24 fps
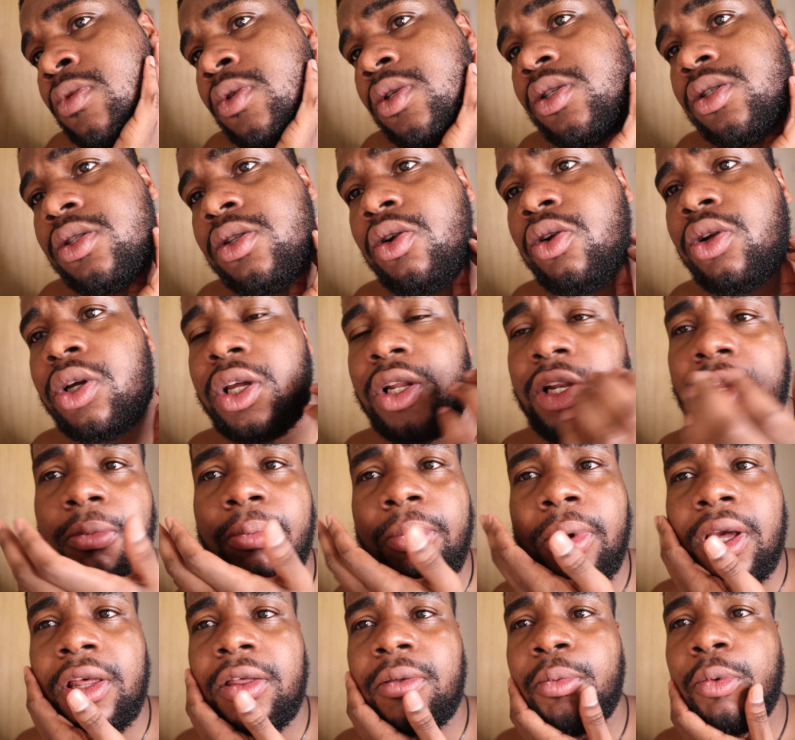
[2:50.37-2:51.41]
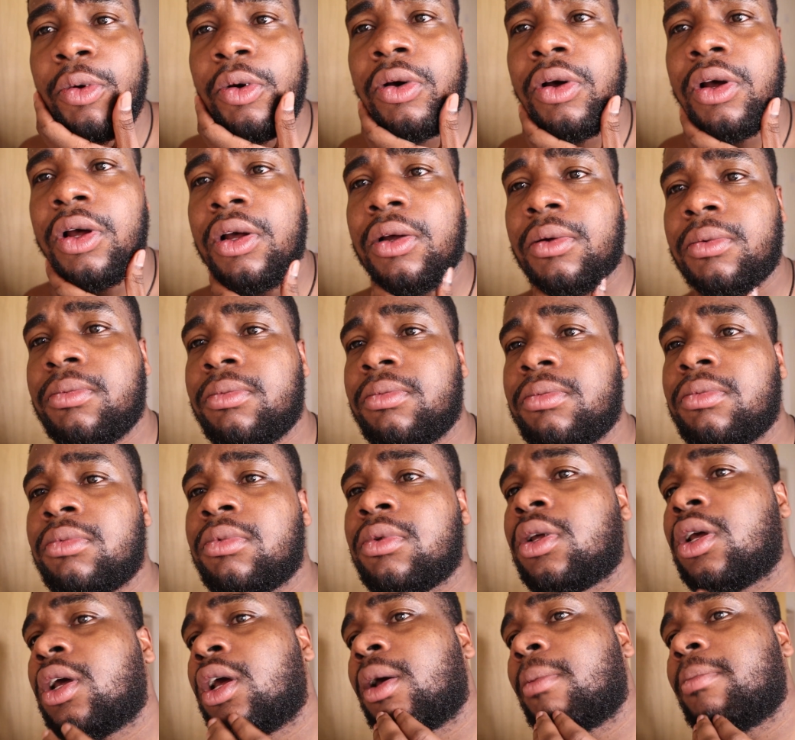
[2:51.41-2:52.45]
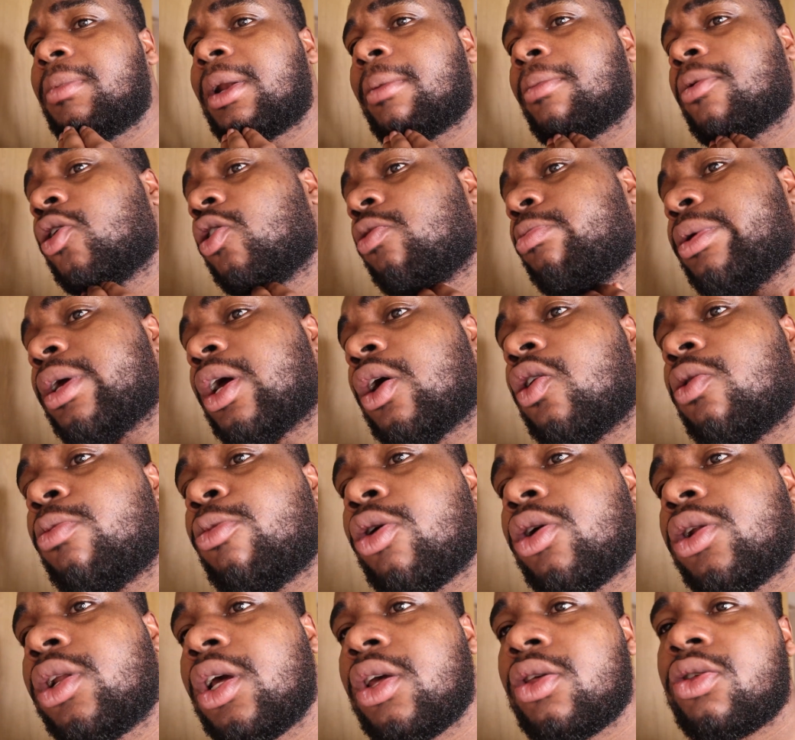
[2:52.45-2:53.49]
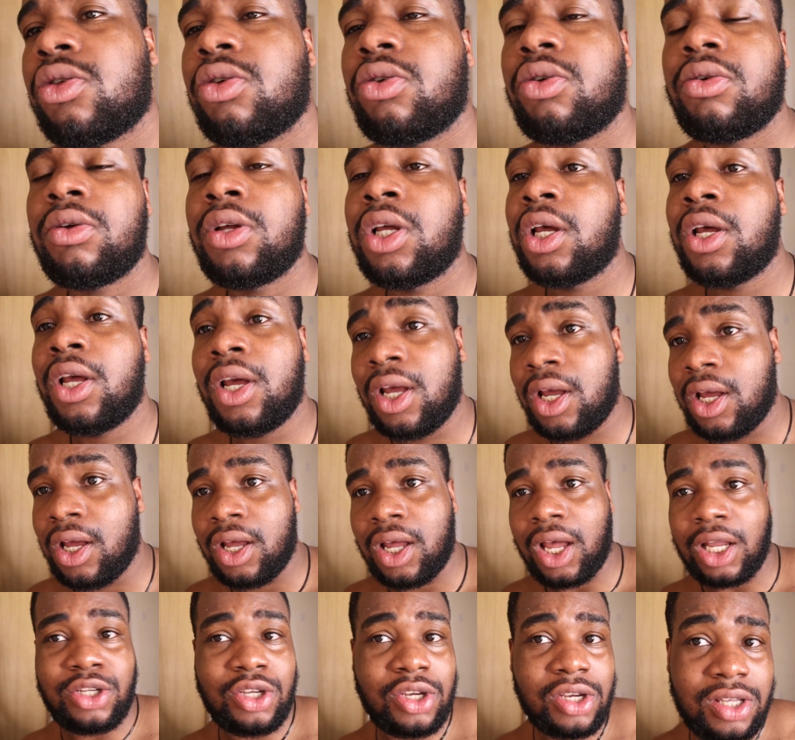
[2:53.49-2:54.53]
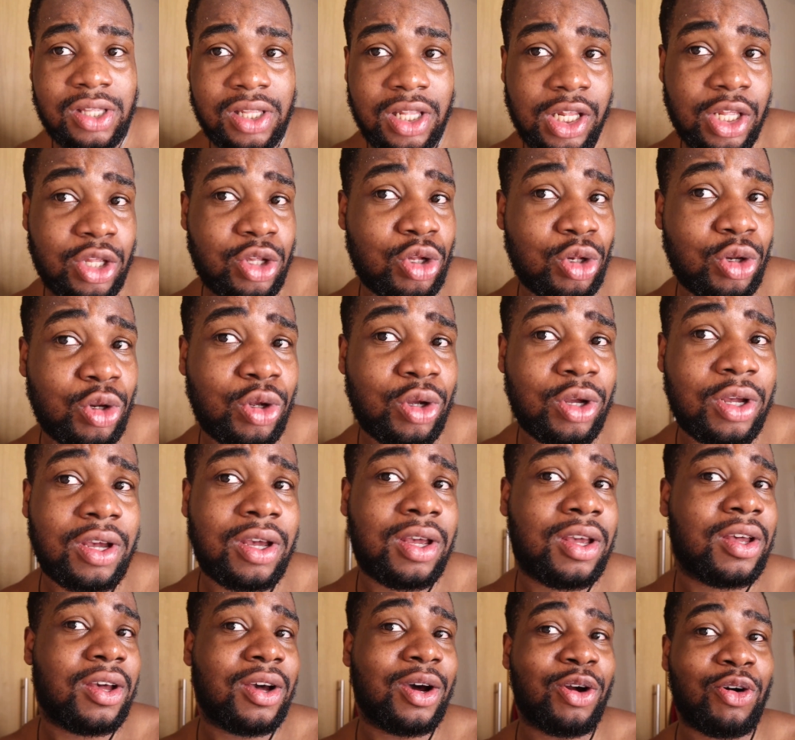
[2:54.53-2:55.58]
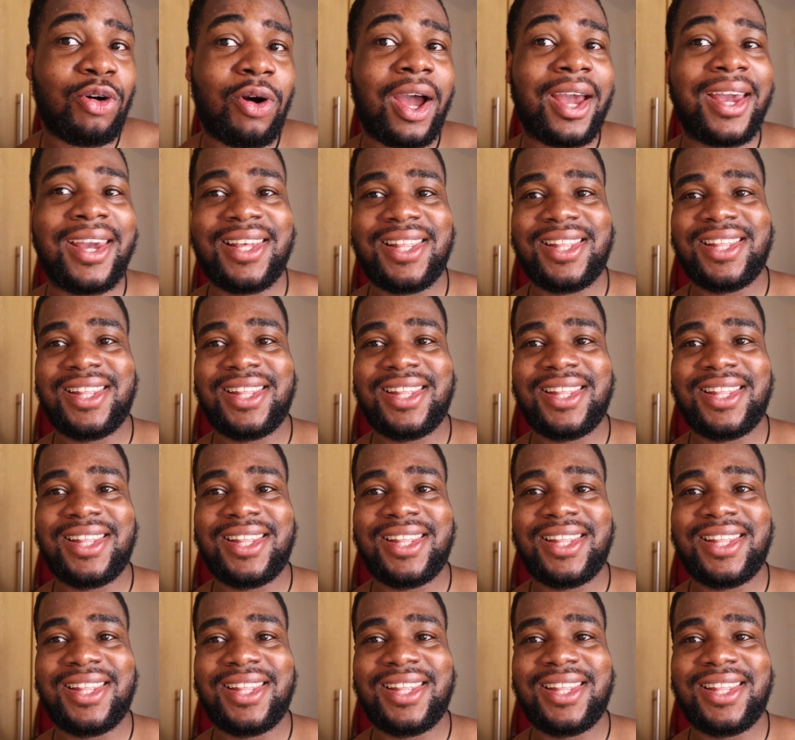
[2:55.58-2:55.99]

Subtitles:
It's not looking the best, but I mean I'm gonna be at home all day, so I just need it to look alright.